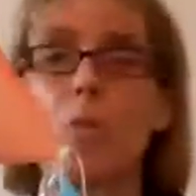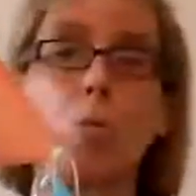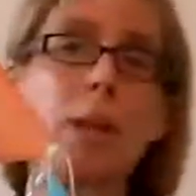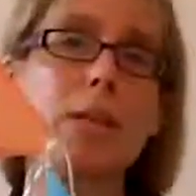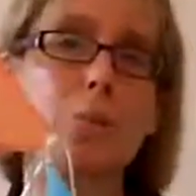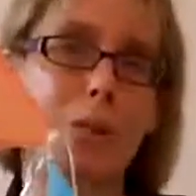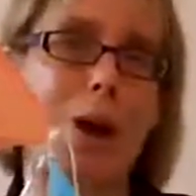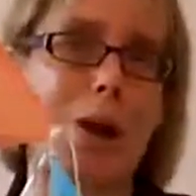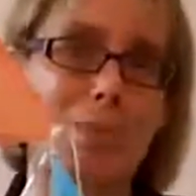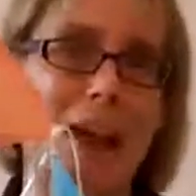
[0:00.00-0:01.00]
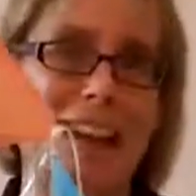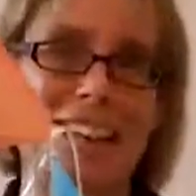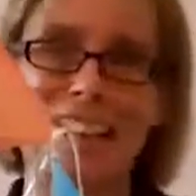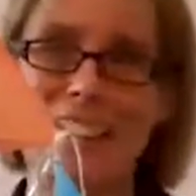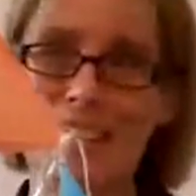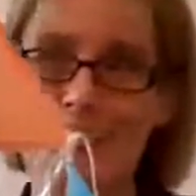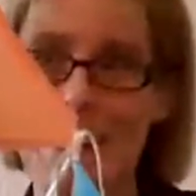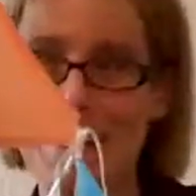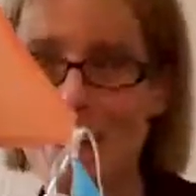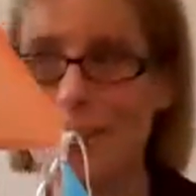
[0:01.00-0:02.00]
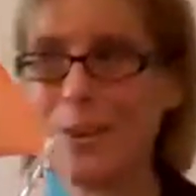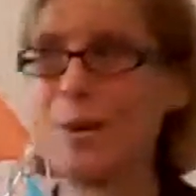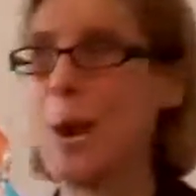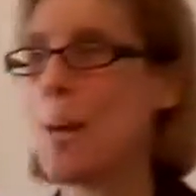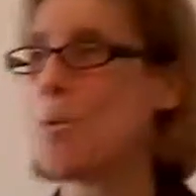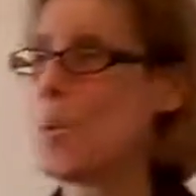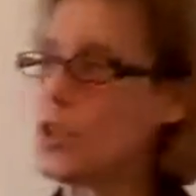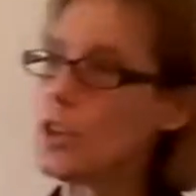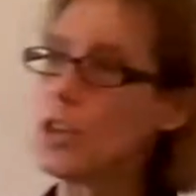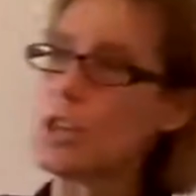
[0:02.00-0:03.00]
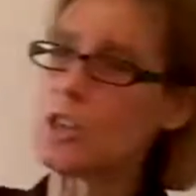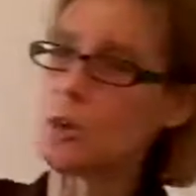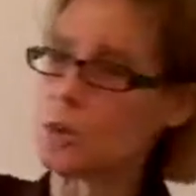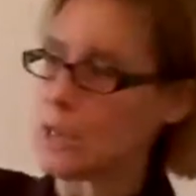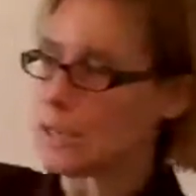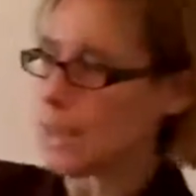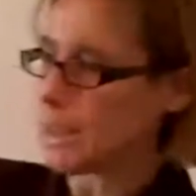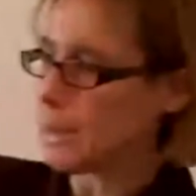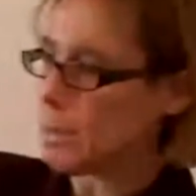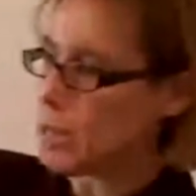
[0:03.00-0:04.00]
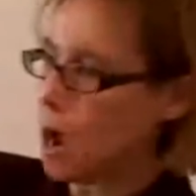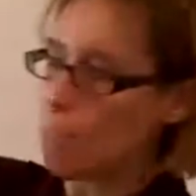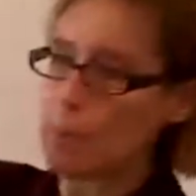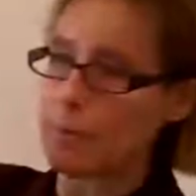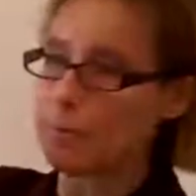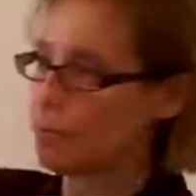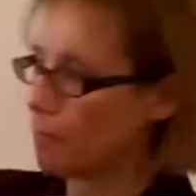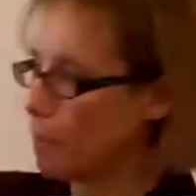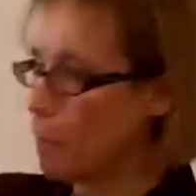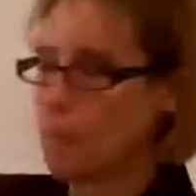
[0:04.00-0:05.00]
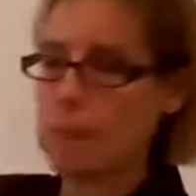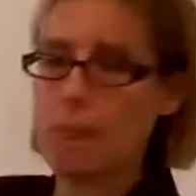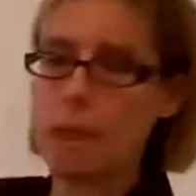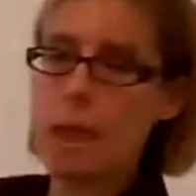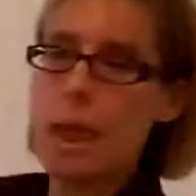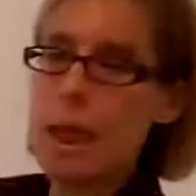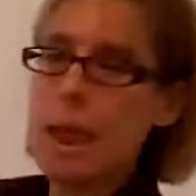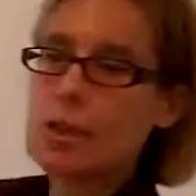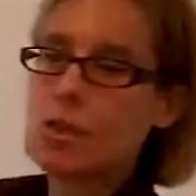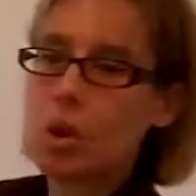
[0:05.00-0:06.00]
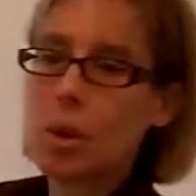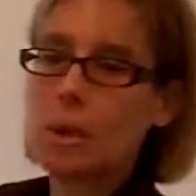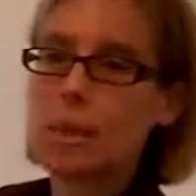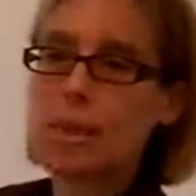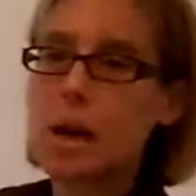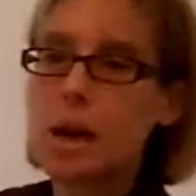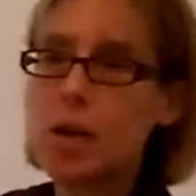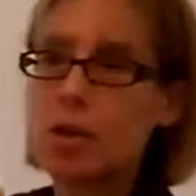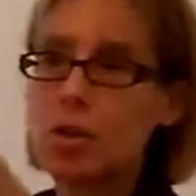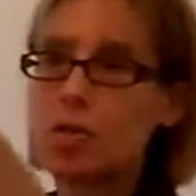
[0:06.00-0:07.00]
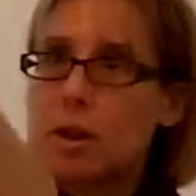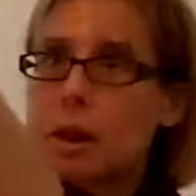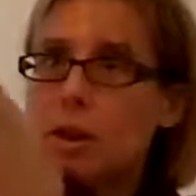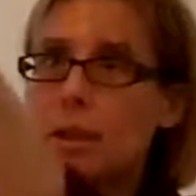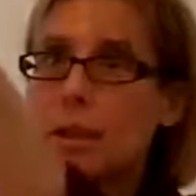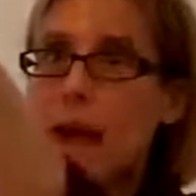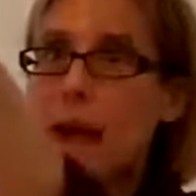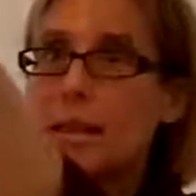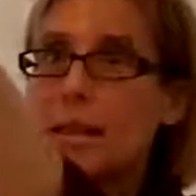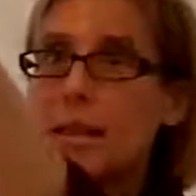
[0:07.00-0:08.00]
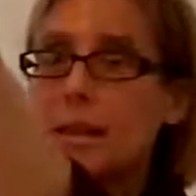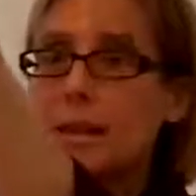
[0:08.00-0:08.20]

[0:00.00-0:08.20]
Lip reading: The wind will automatically do that for you. But what you're going to do is you're going to take the tippy top, and you're going to tie your string onto that.